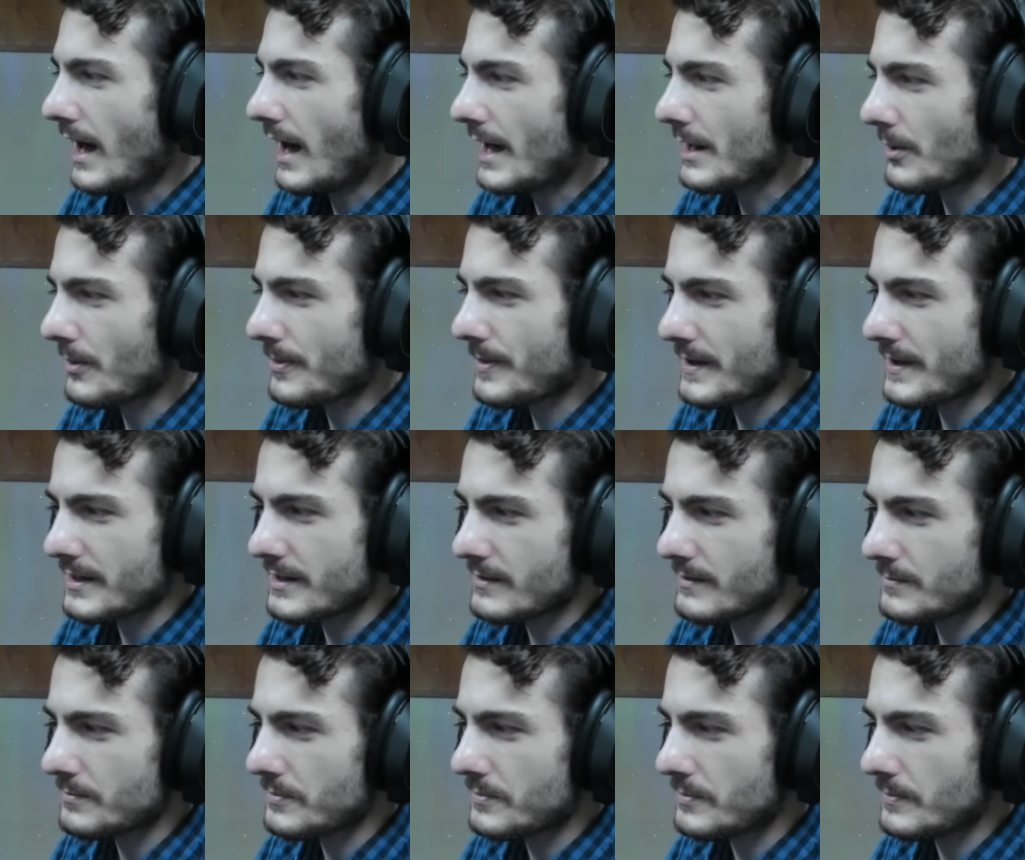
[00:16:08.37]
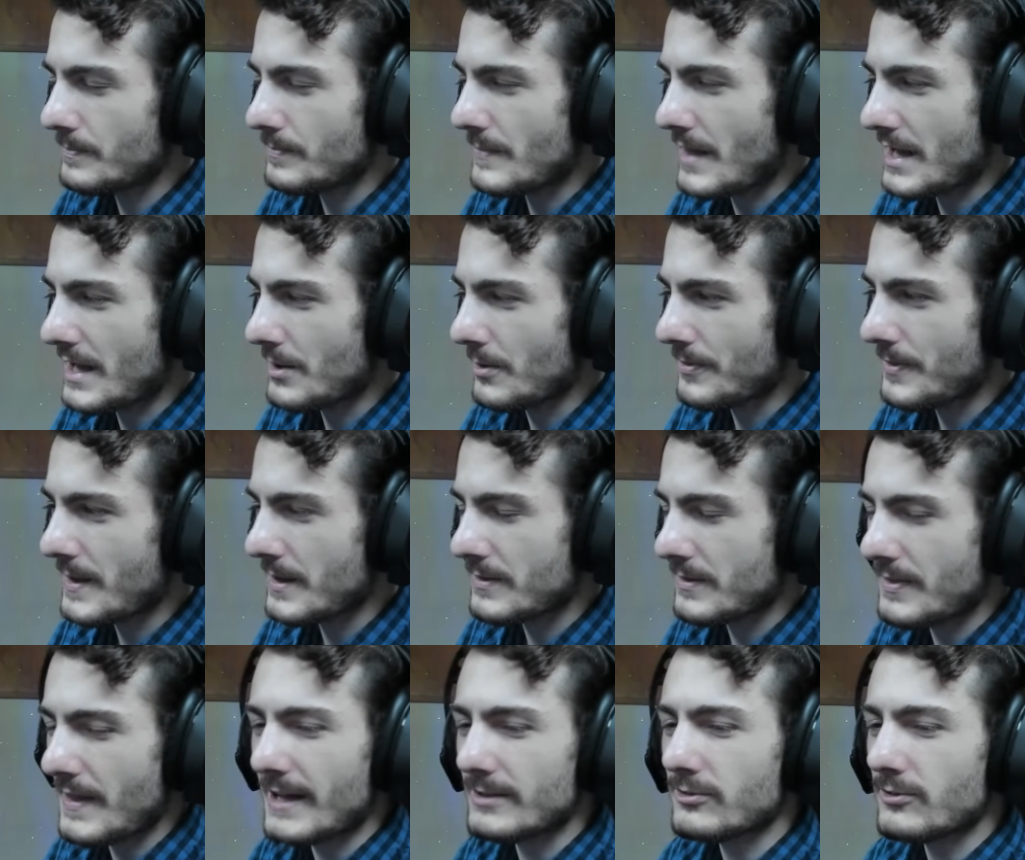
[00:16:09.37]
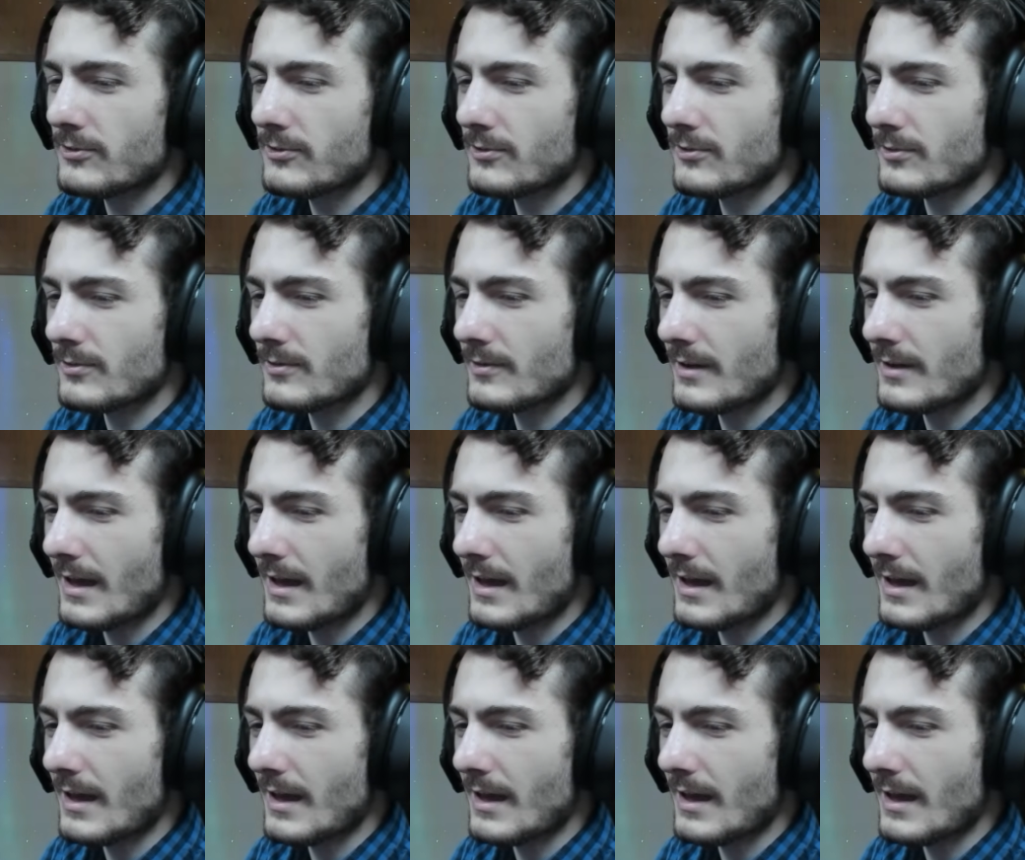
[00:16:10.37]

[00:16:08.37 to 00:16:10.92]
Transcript: I don't think, I don't think that's,